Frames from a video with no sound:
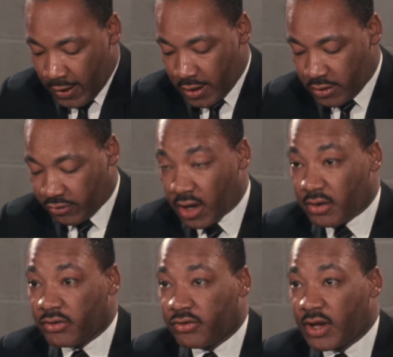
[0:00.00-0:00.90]
It is
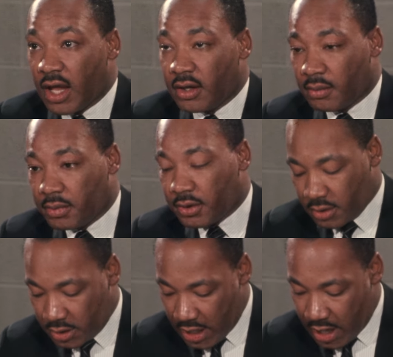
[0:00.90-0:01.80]

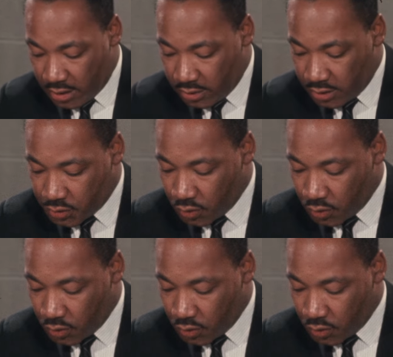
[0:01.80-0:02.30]
understandable that this